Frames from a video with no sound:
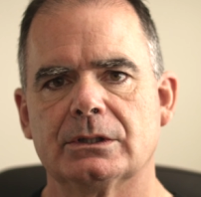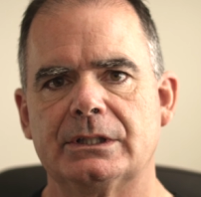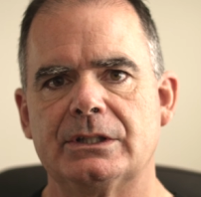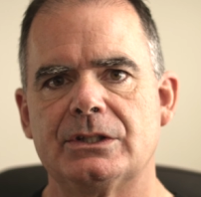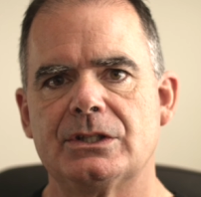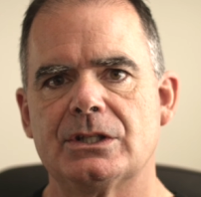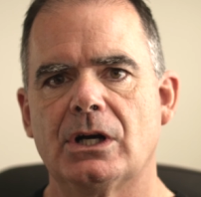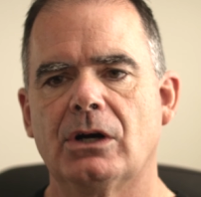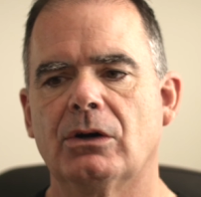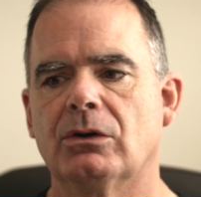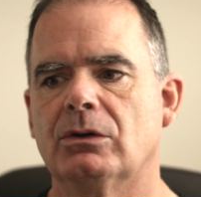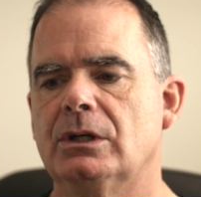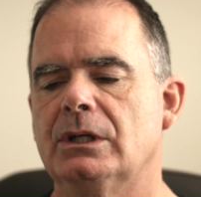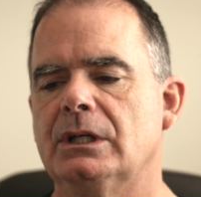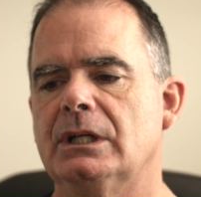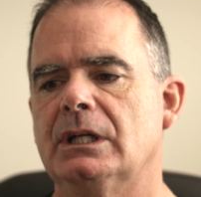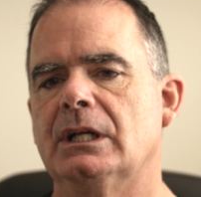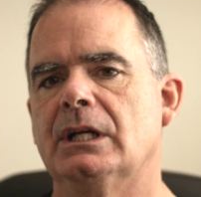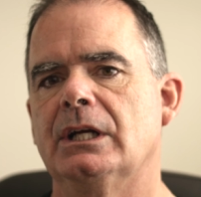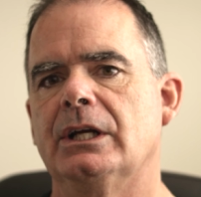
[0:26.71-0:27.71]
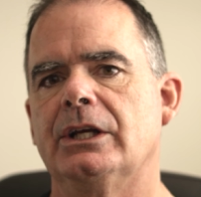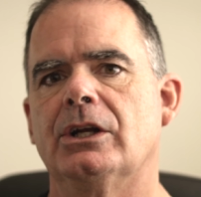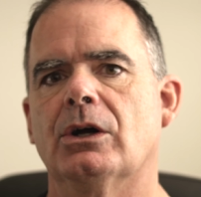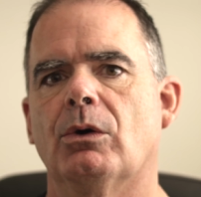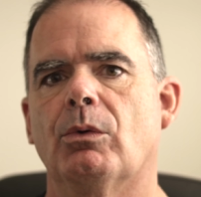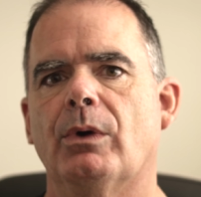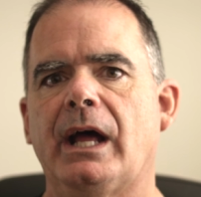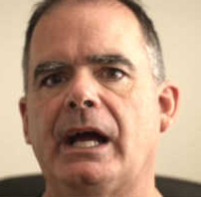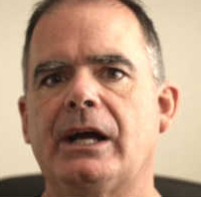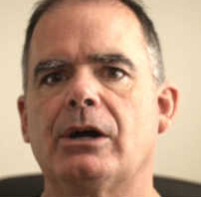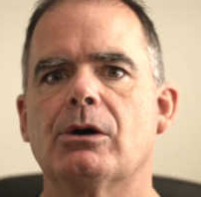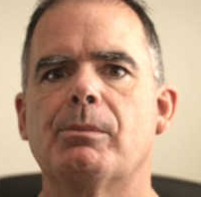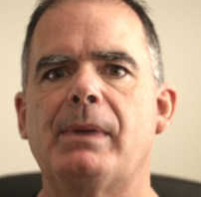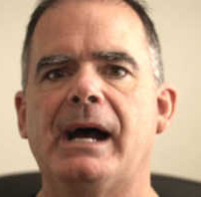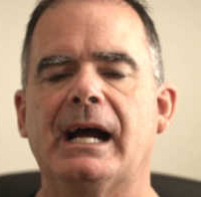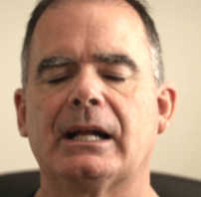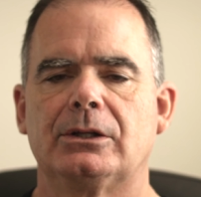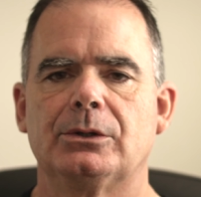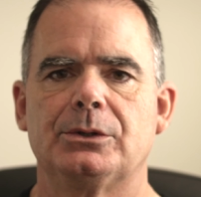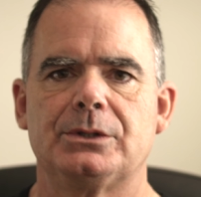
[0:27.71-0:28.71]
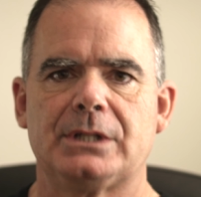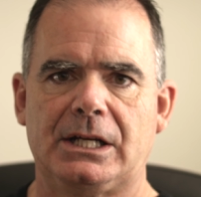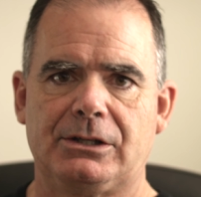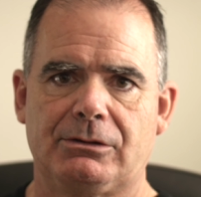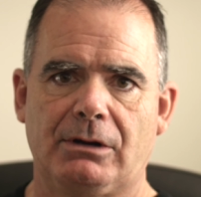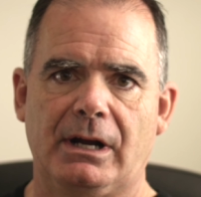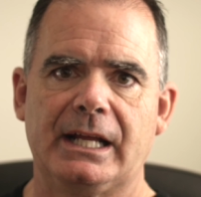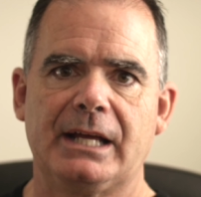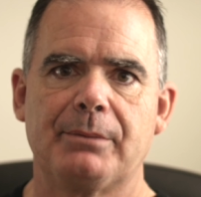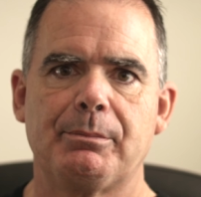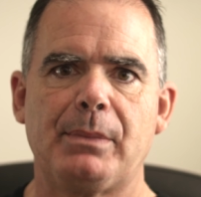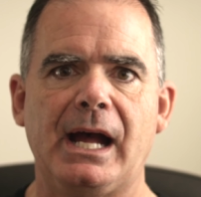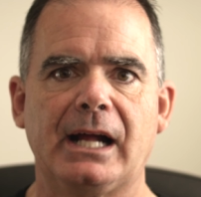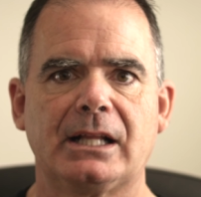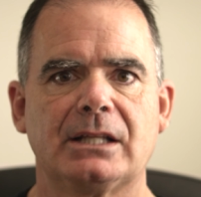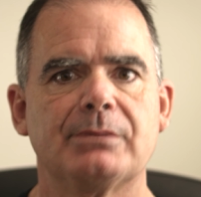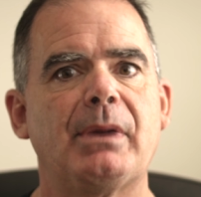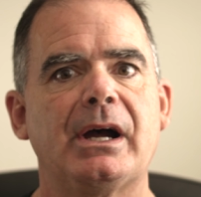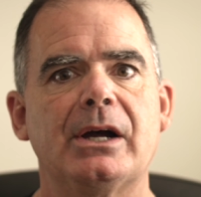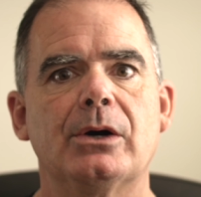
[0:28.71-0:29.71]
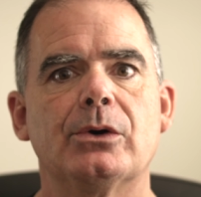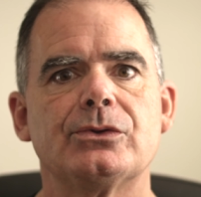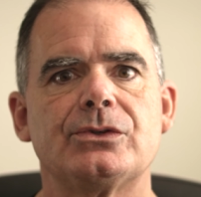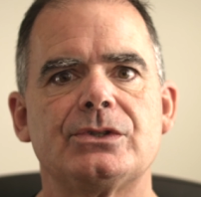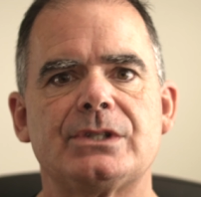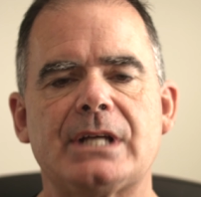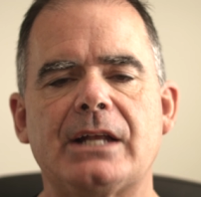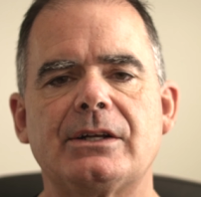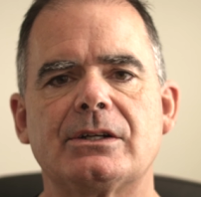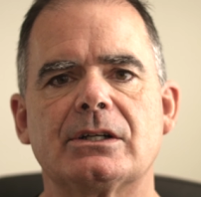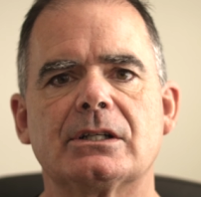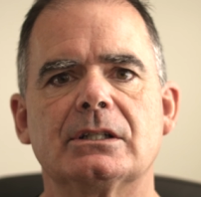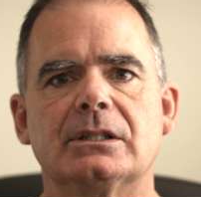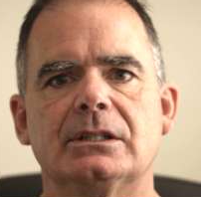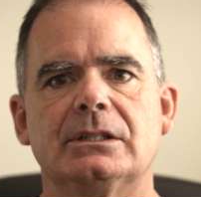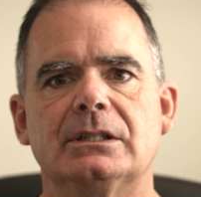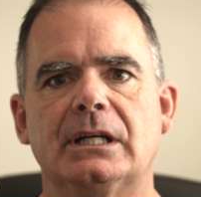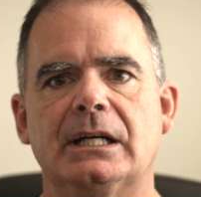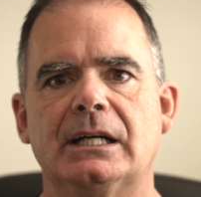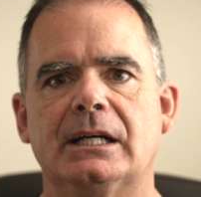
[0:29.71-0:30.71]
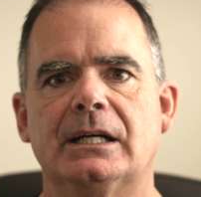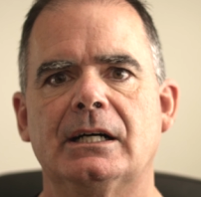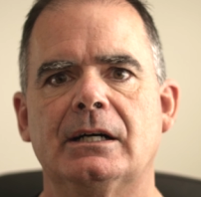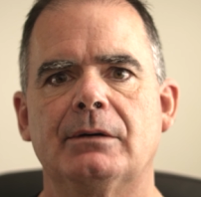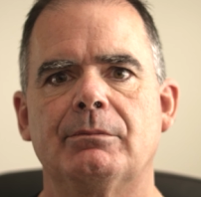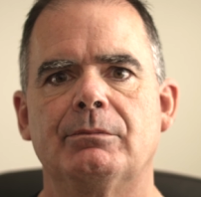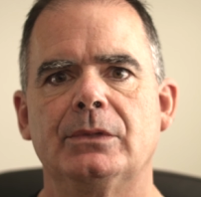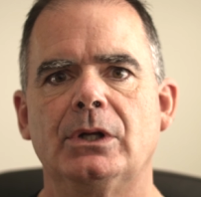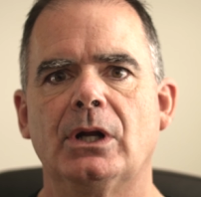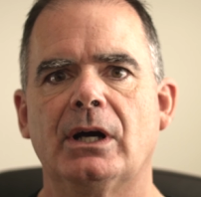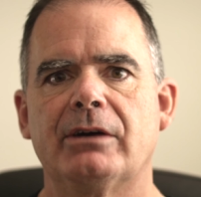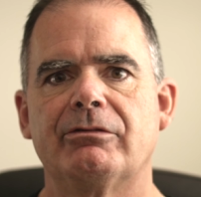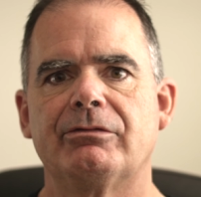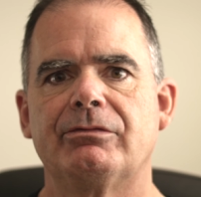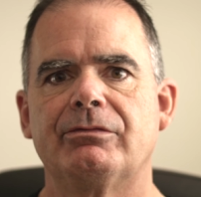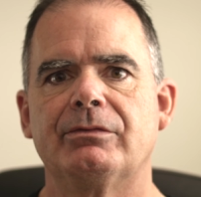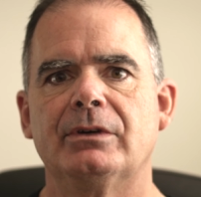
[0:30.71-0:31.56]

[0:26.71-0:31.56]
And so, you know, what I go back to is I try to get back to my own center. You know, I have